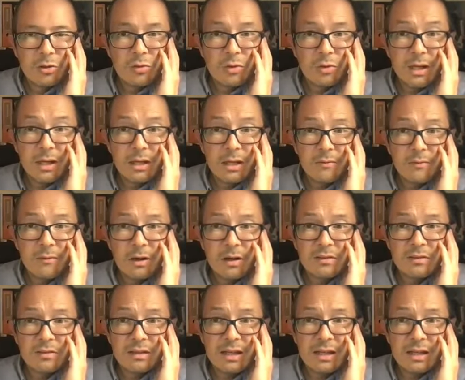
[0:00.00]
creative
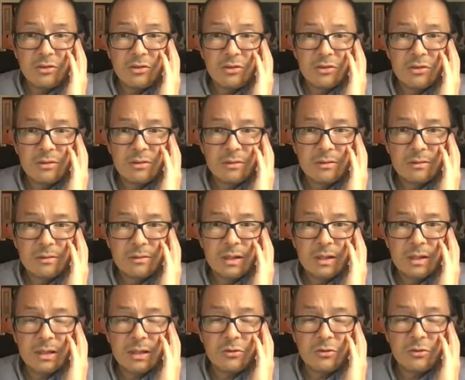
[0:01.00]
isolation
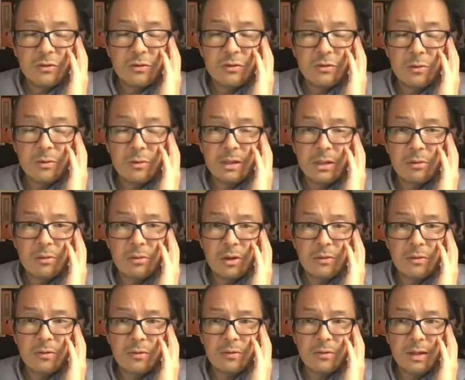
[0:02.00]
and just doing your
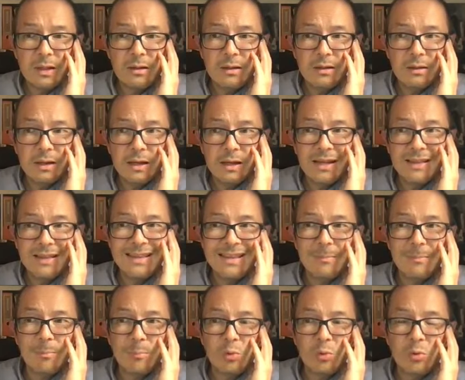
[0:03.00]
own thing and
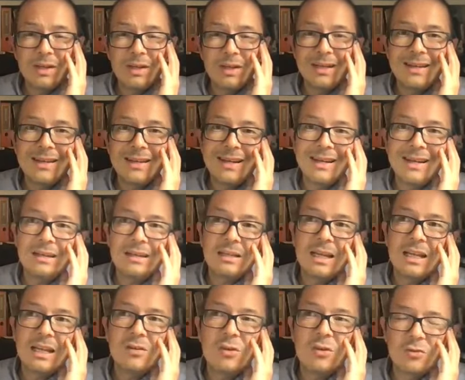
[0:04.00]
then putting it out
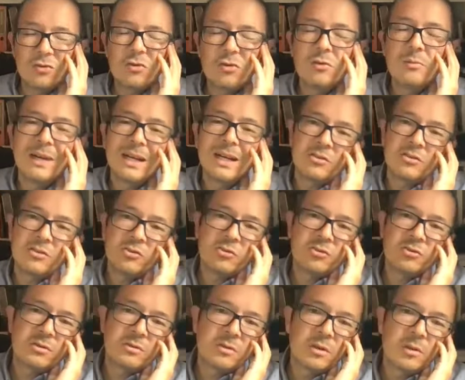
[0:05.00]
and not too
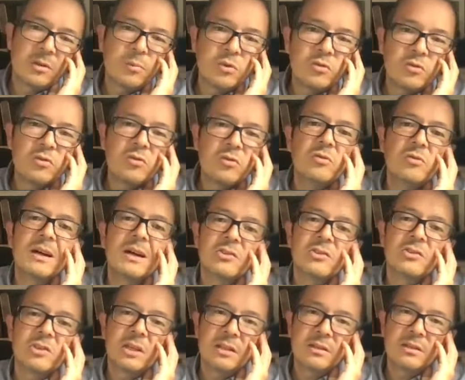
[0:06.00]
much. Don't put too
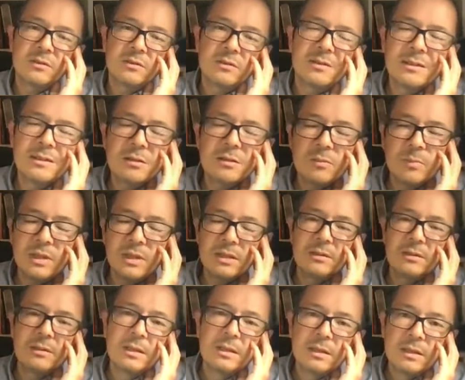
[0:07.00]
much out, just a little bit
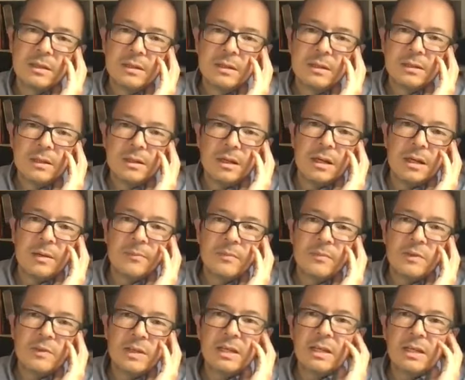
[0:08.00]

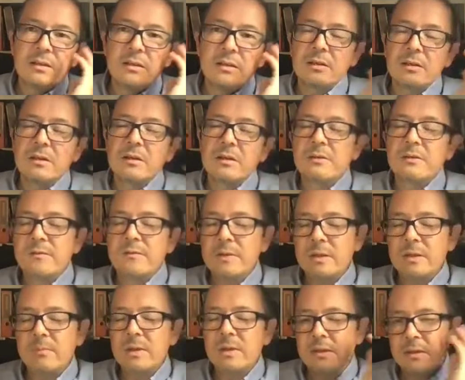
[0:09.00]
to get the kind of
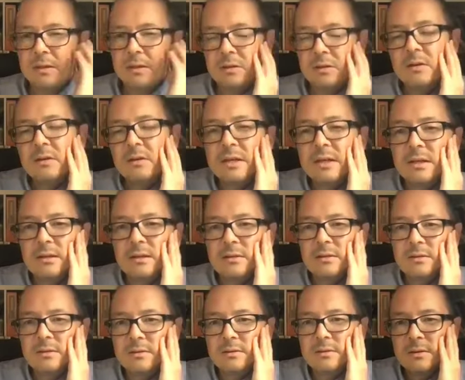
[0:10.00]
feedback that you need
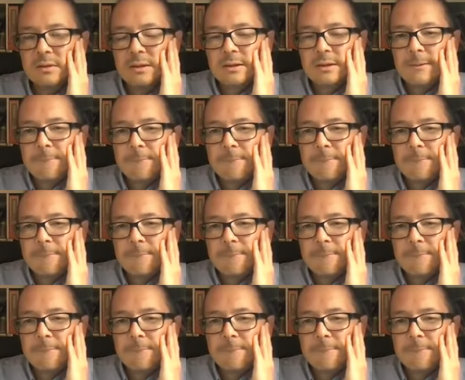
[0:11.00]
and to